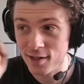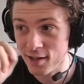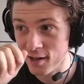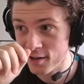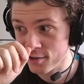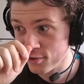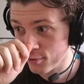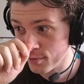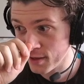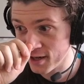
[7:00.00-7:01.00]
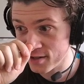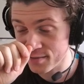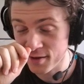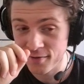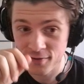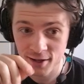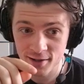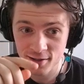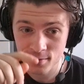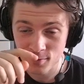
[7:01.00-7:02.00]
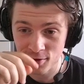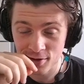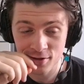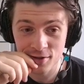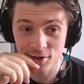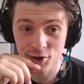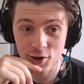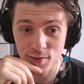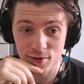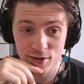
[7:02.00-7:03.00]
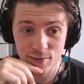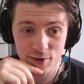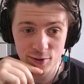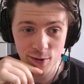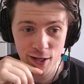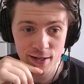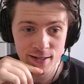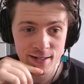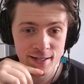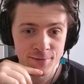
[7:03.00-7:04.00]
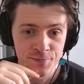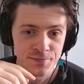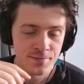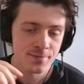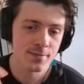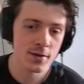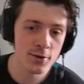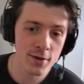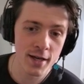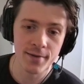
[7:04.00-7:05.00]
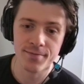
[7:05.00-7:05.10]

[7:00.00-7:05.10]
lot of newer players might find this one troublesome as well. Okay,